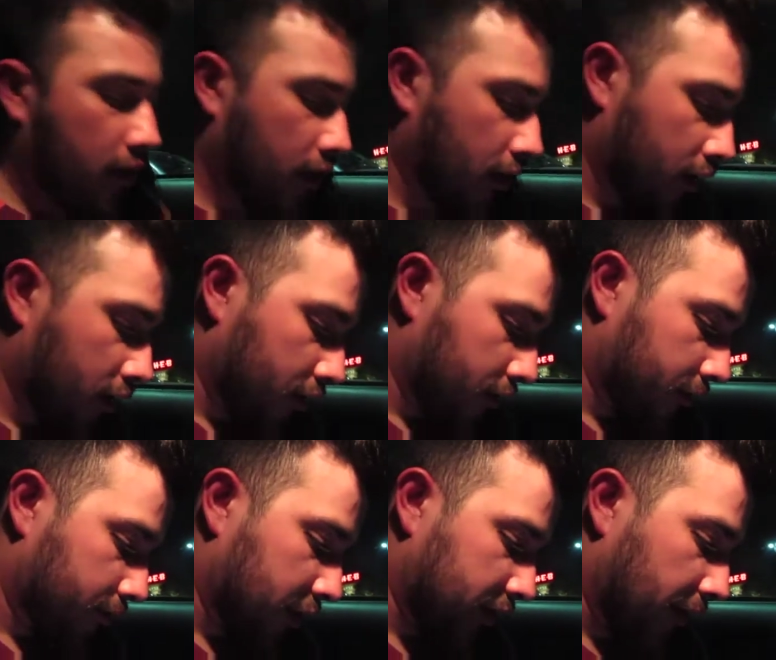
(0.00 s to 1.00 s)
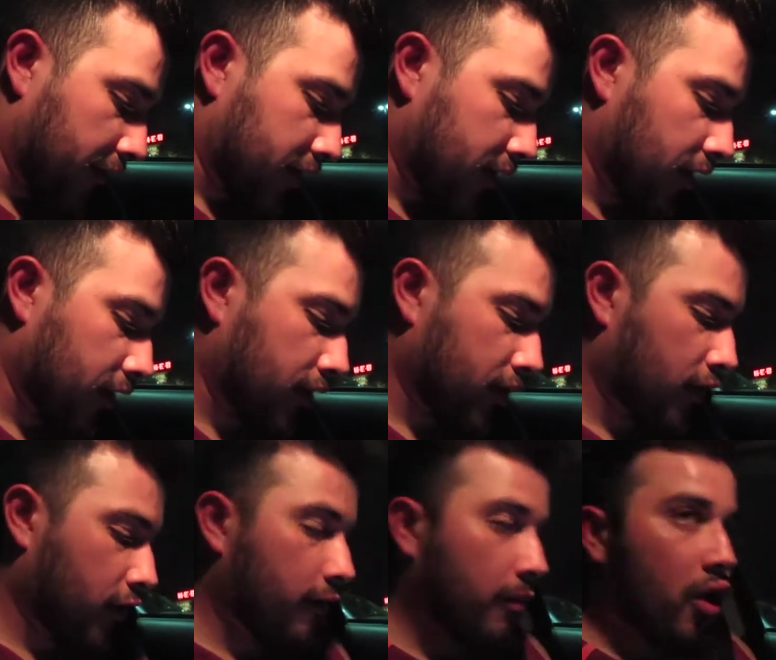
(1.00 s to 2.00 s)
the 17th
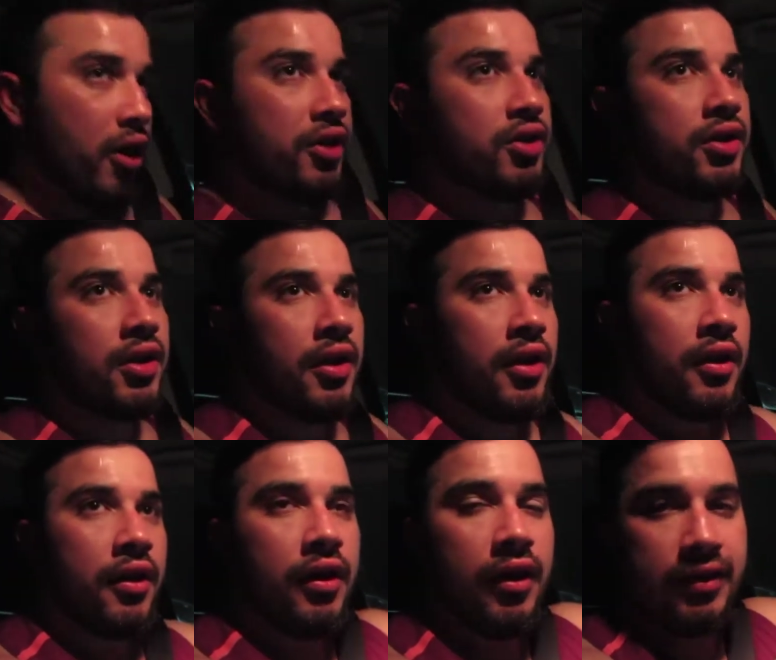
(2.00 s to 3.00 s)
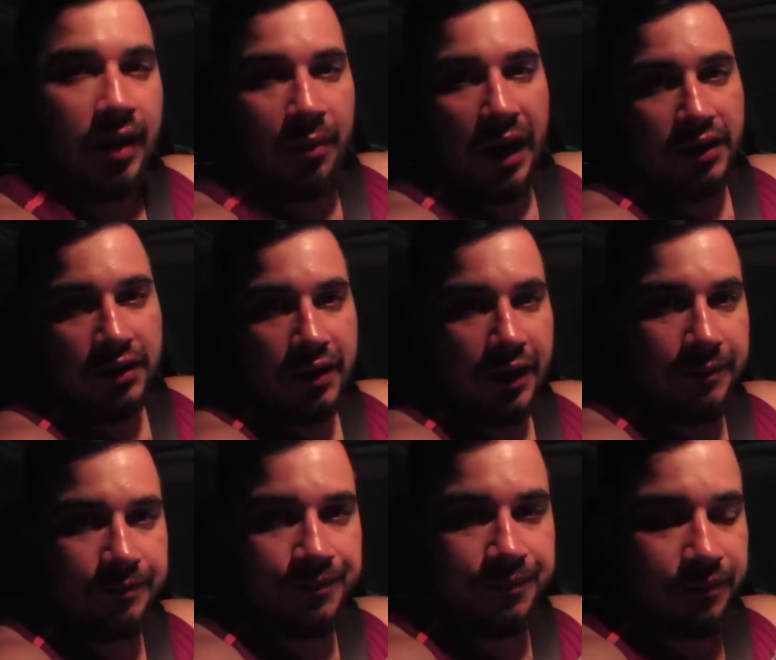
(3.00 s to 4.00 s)
of March, St. Patrick's Day.
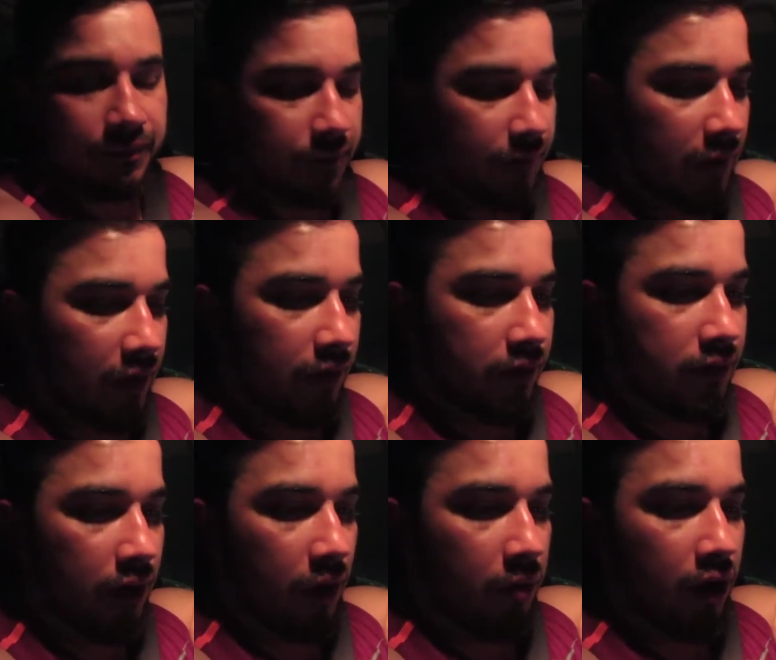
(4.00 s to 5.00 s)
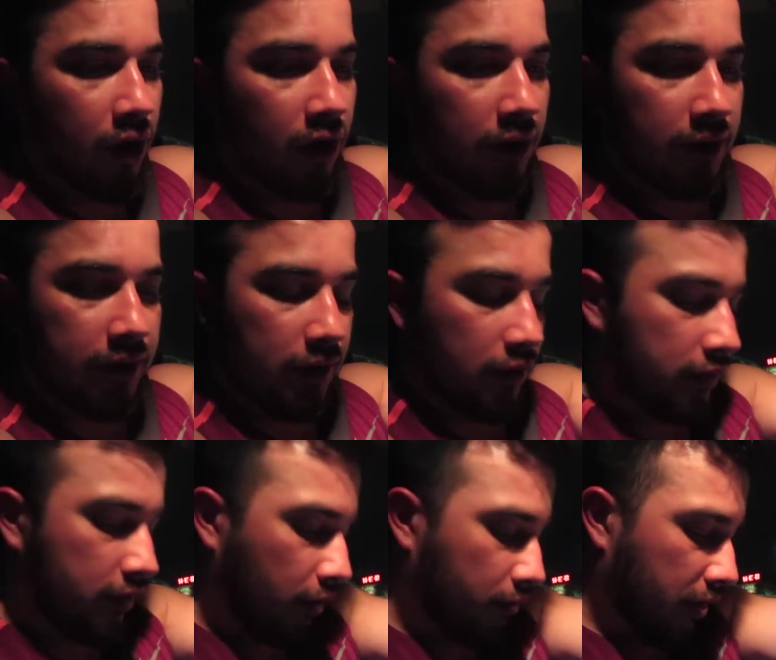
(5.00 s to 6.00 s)
So I want y'all to listen to
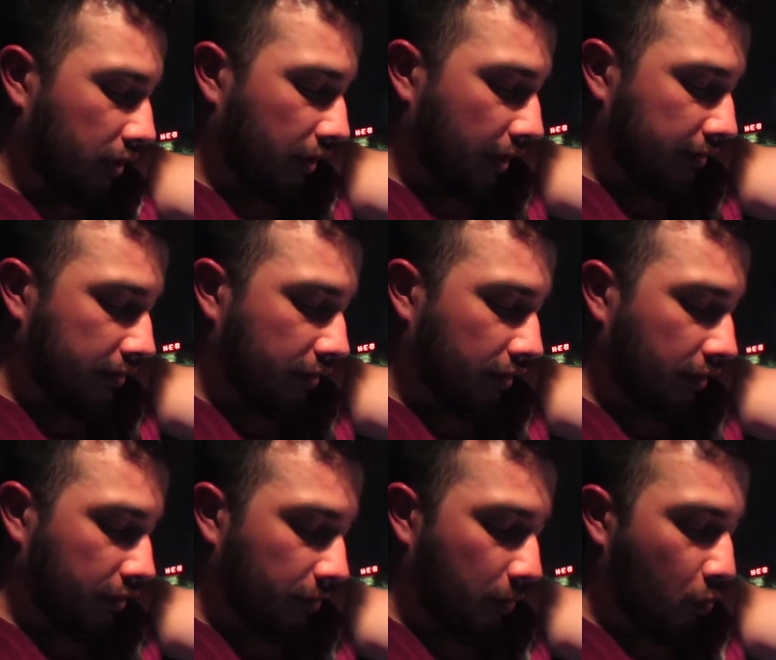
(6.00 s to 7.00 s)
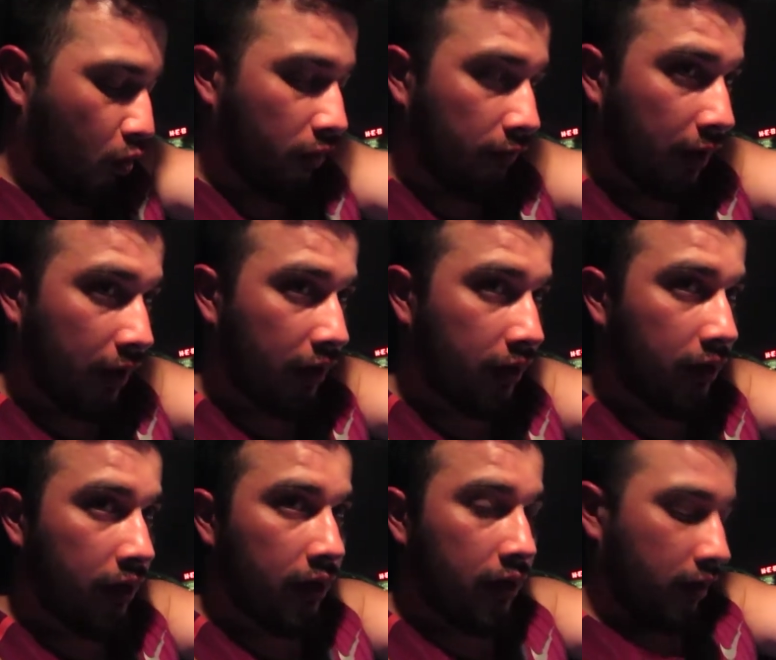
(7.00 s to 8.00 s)
something that keeps me motivated.
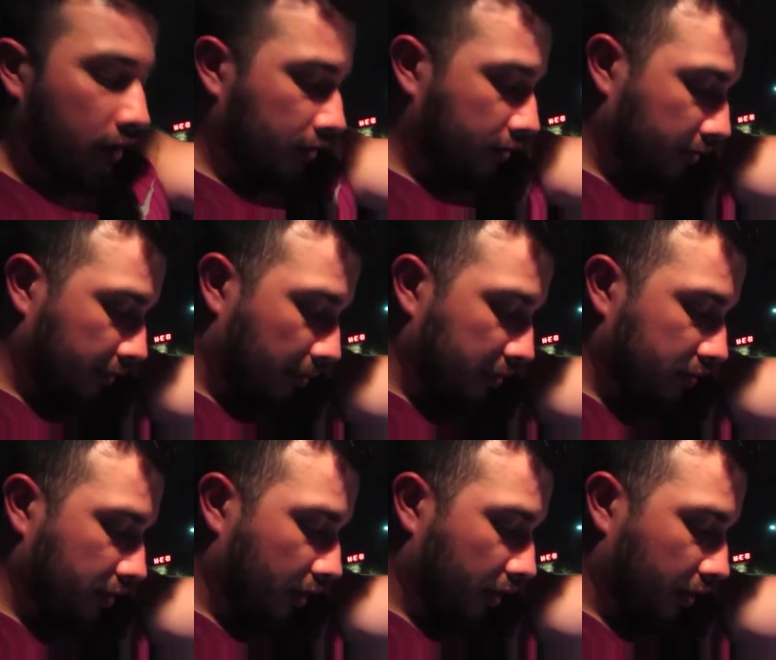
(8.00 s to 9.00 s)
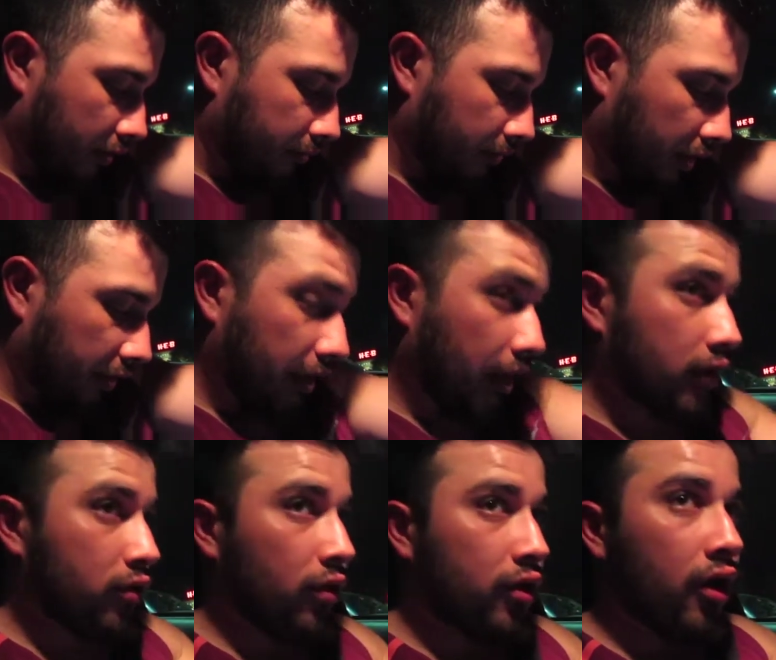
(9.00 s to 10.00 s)
It's, his name is, I think I
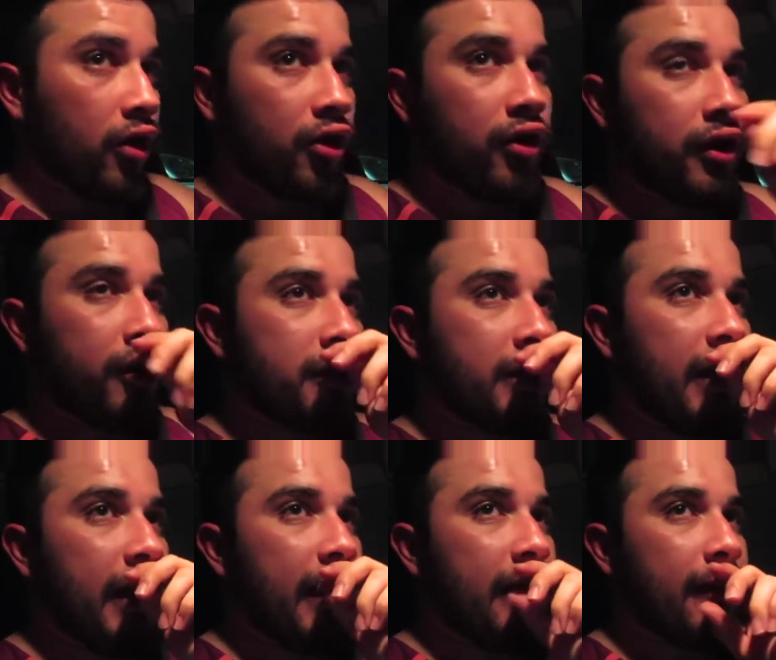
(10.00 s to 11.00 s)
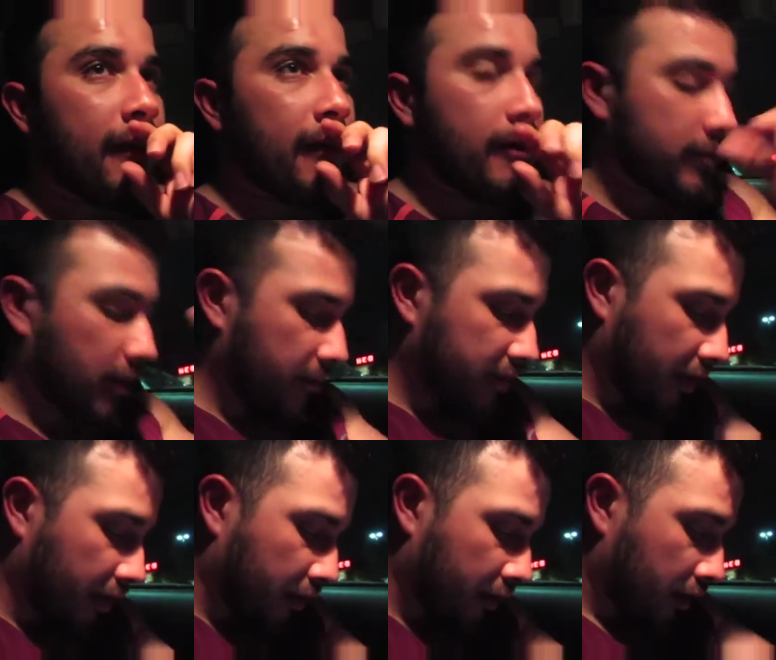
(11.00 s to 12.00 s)
told y'all earlier today, his name is
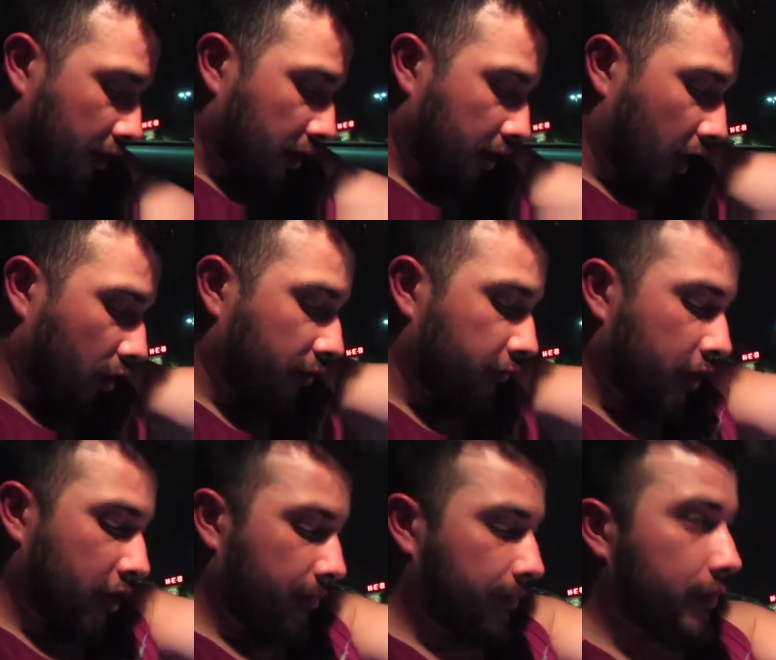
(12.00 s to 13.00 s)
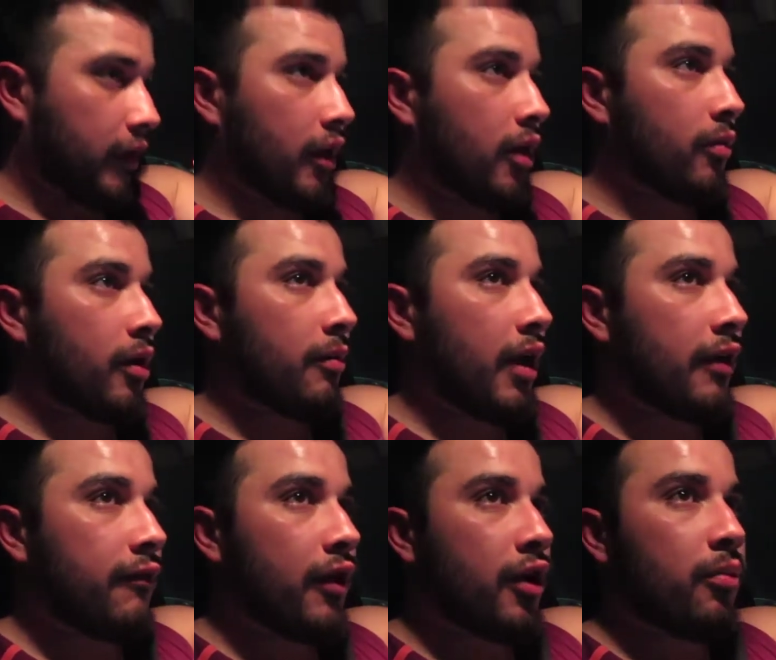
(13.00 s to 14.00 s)
Gary Vee, one of my
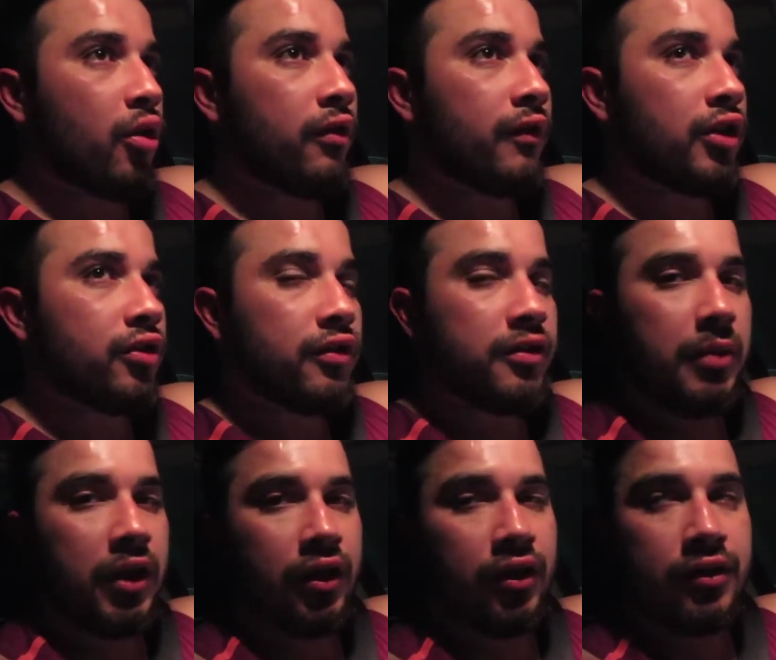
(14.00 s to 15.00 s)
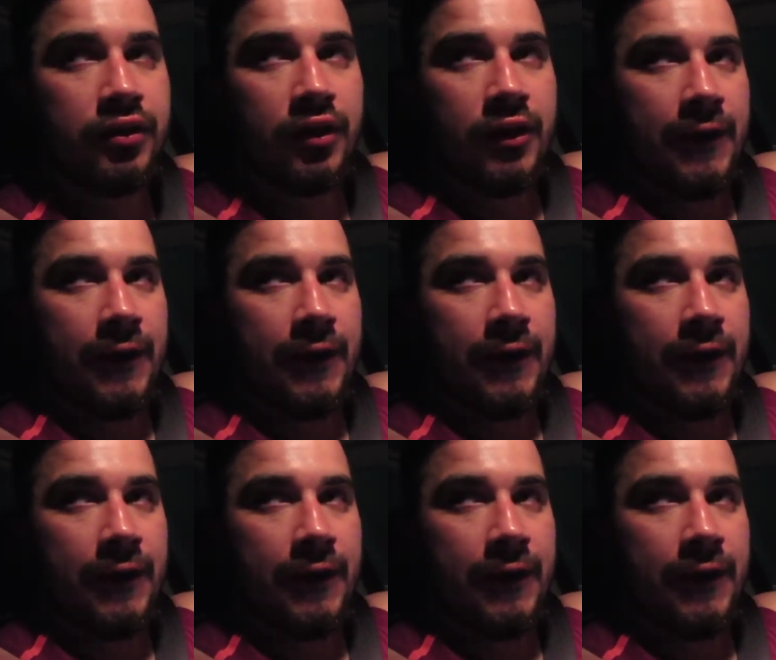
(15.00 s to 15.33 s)
favorite motivational speakers.